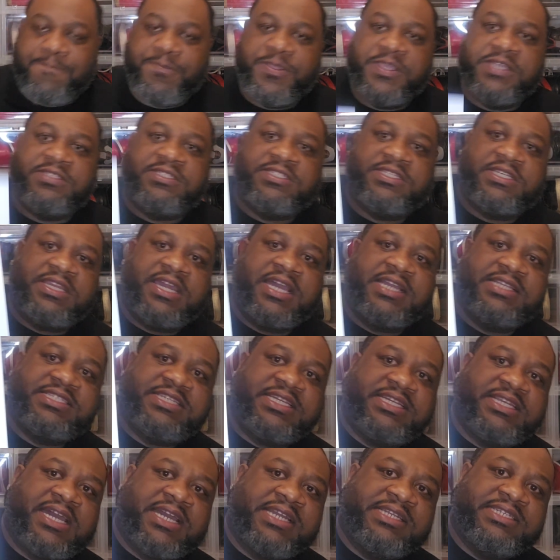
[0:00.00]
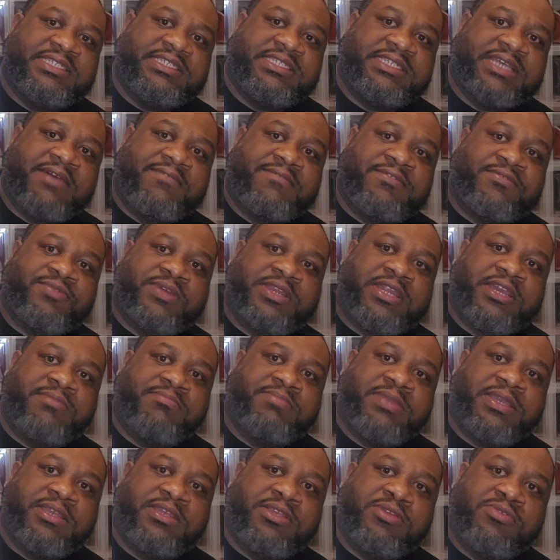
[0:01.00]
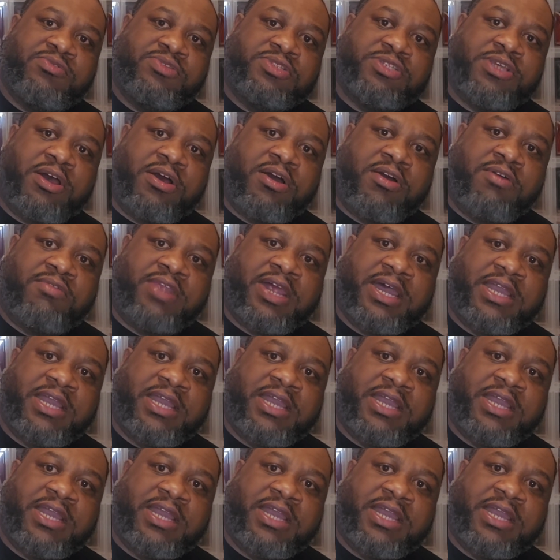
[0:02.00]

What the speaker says: This is in 1997 when they beat Utah